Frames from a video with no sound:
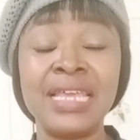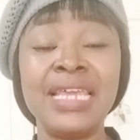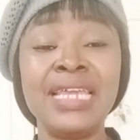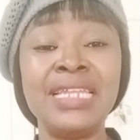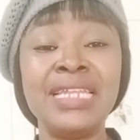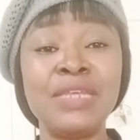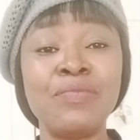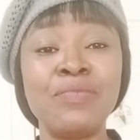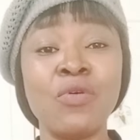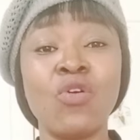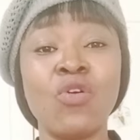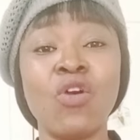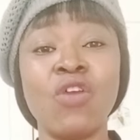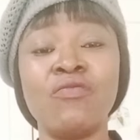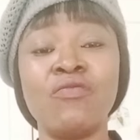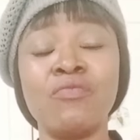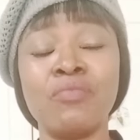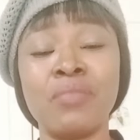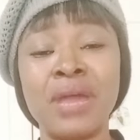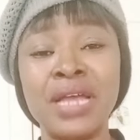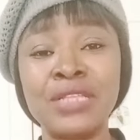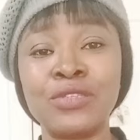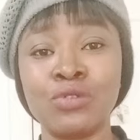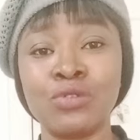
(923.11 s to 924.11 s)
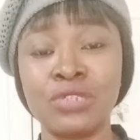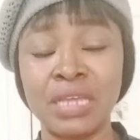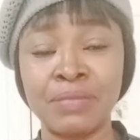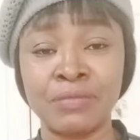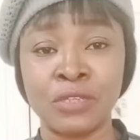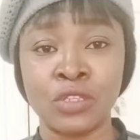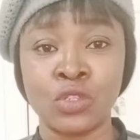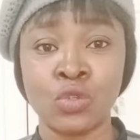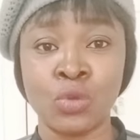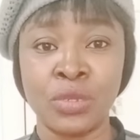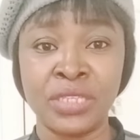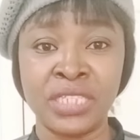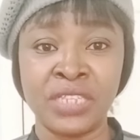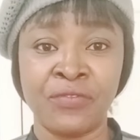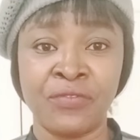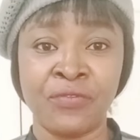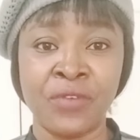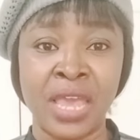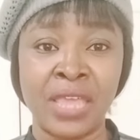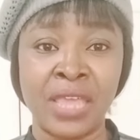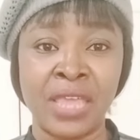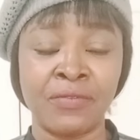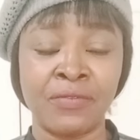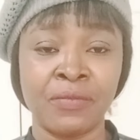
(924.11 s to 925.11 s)
In the book of Matthew, chapter
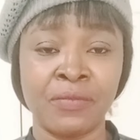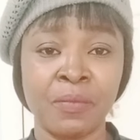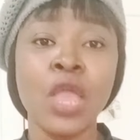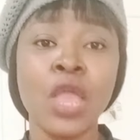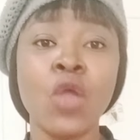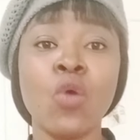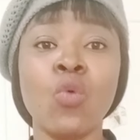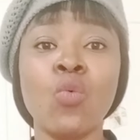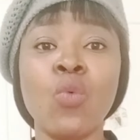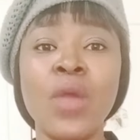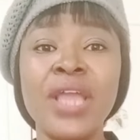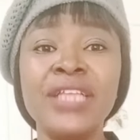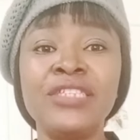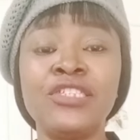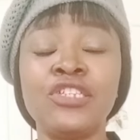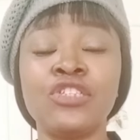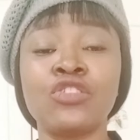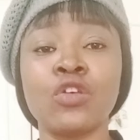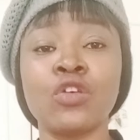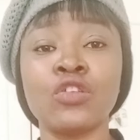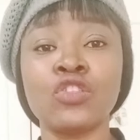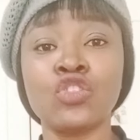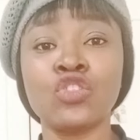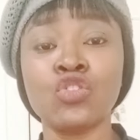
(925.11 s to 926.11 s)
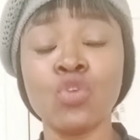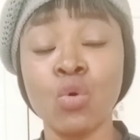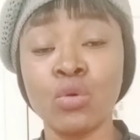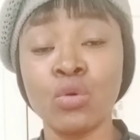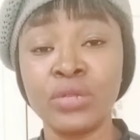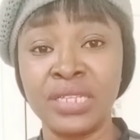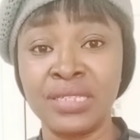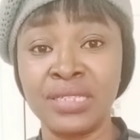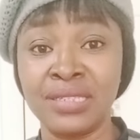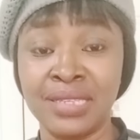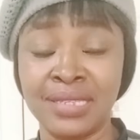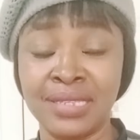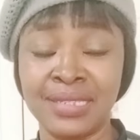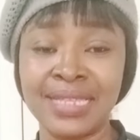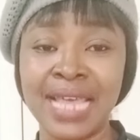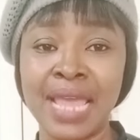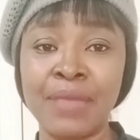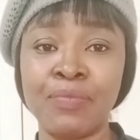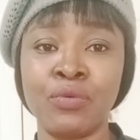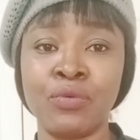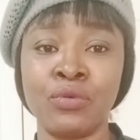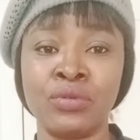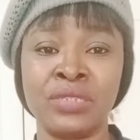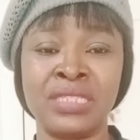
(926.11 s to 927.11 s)
25, when Jesus told his
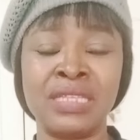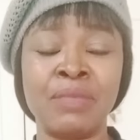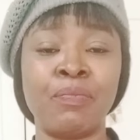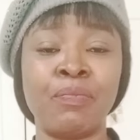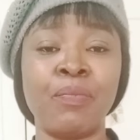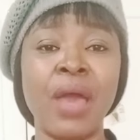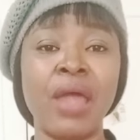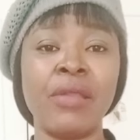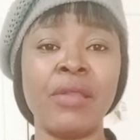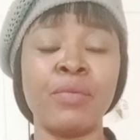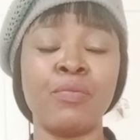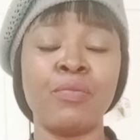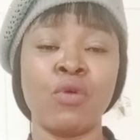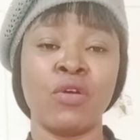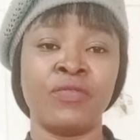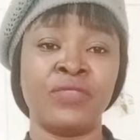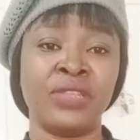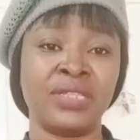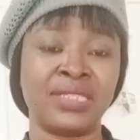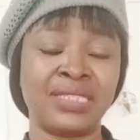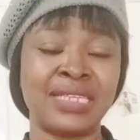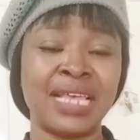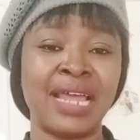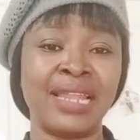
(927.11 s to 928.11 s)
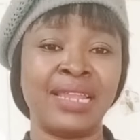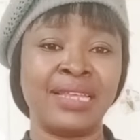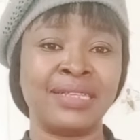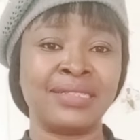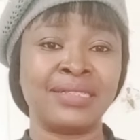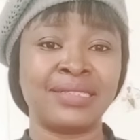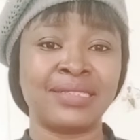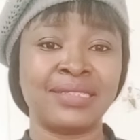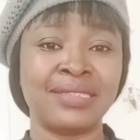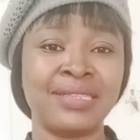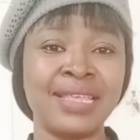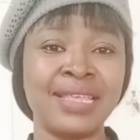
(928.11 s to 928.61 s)
disciples the parable of the talent,